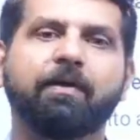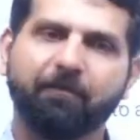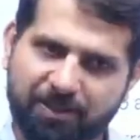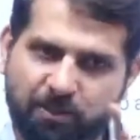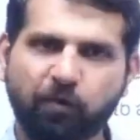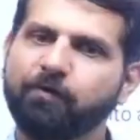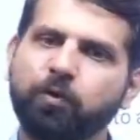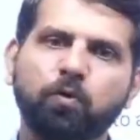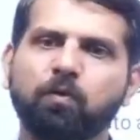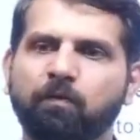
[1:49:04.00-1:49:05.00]
first of all we
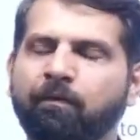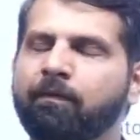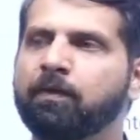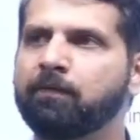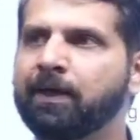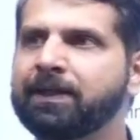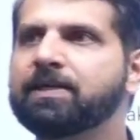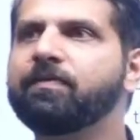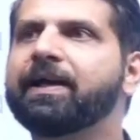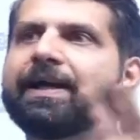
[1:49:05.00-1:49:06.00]
do, one thing is
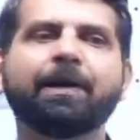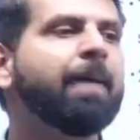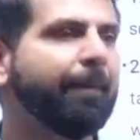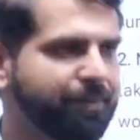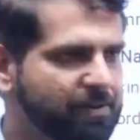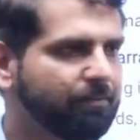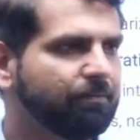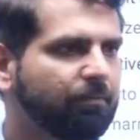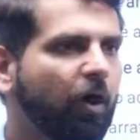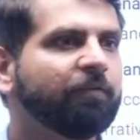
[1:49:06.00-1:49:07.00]
we create maps
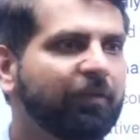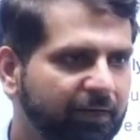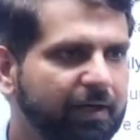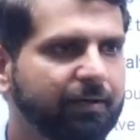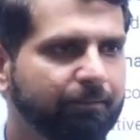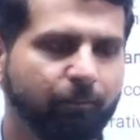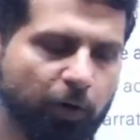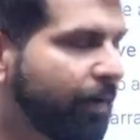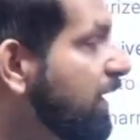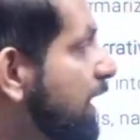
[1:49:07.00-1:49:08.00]
of the field,
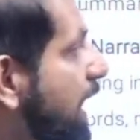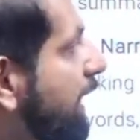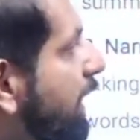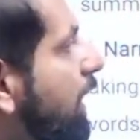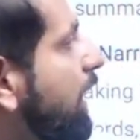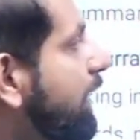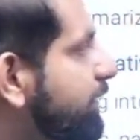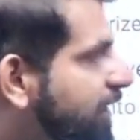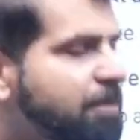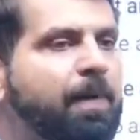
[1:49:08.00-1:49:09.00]
okay.
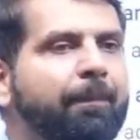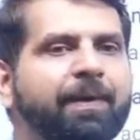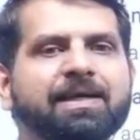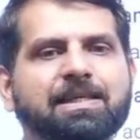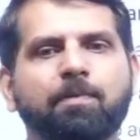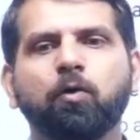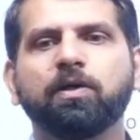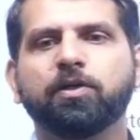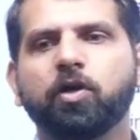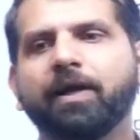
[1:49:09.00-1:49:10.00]
This mapping is about
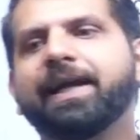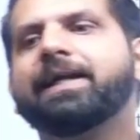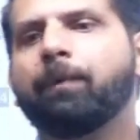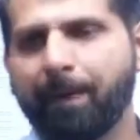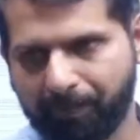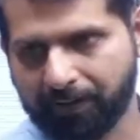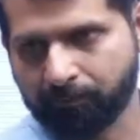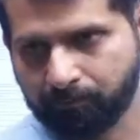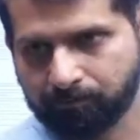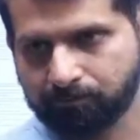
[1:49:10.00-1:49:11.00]
your data mapping,
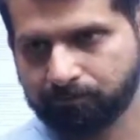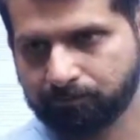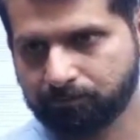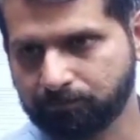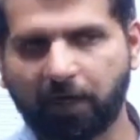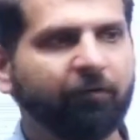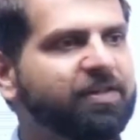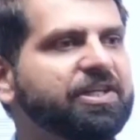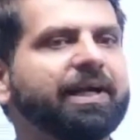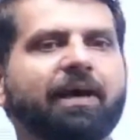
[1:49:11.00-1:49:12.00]
that which
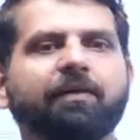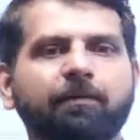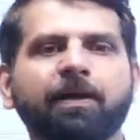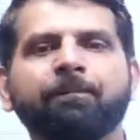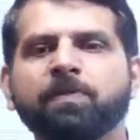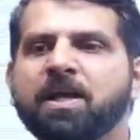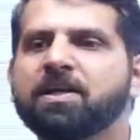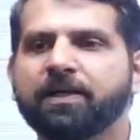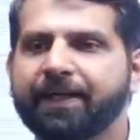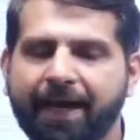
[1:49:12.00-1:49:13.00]
data will be
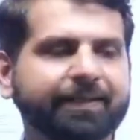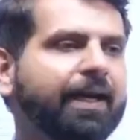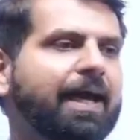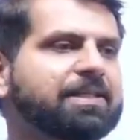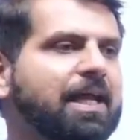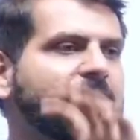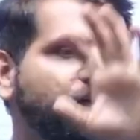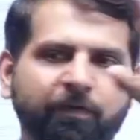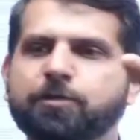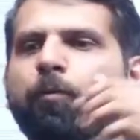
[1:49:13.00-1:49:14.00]
characterized at
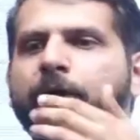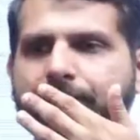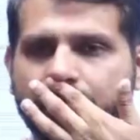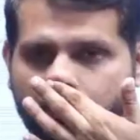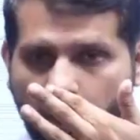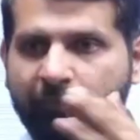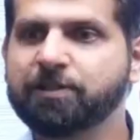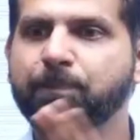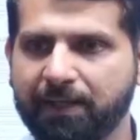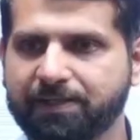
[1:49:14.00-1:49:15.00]
which point or
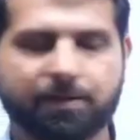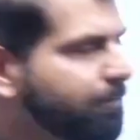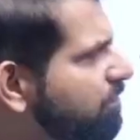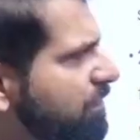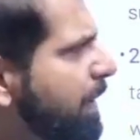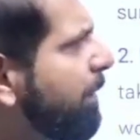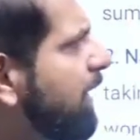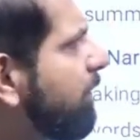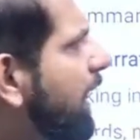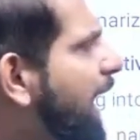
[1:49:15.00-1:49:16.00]
which place, simple.
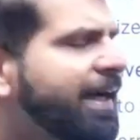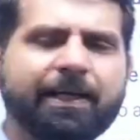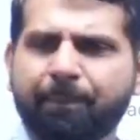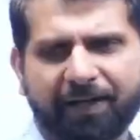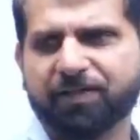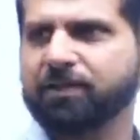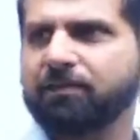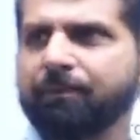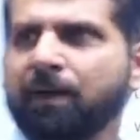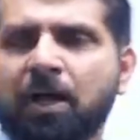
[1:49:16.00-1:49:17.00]
And interpretation.
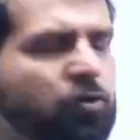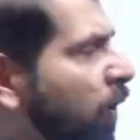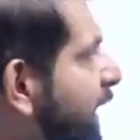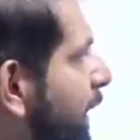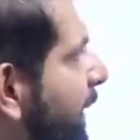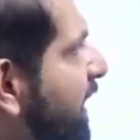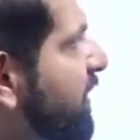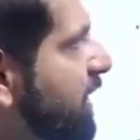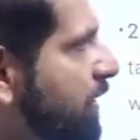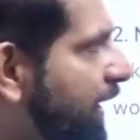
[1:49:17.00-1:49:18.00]
So interpretation